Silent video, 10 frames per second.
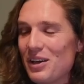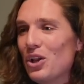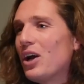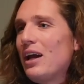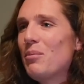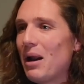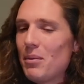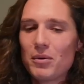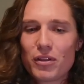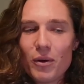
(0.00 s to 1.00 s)
looking, but I
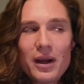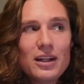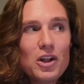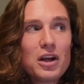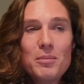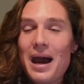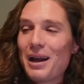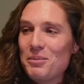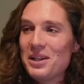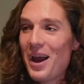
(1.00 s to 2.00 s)
remember throwing it and looking back
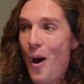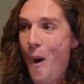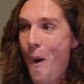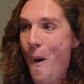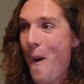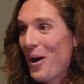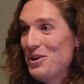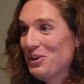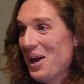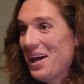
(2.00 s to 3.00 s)
and being like, oh, one
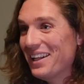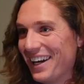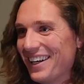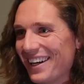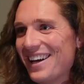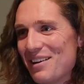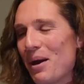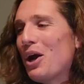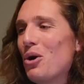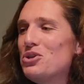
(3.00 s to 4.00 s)
hundred? Like, that's
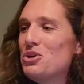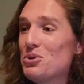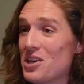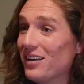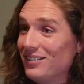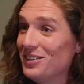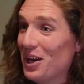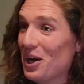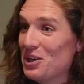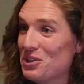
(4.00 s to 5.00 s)
my coach, crazy. Too, was like, you
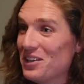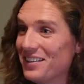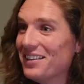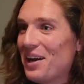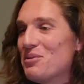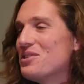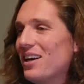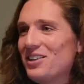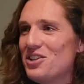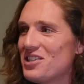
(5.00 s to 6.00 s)
had one hundred. Yeah. And I was
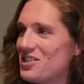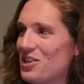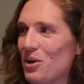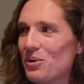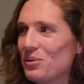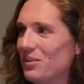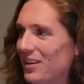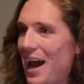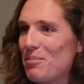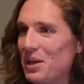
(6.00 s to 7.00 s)
like, just so
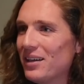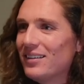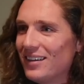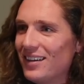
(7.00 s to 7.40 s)
happy.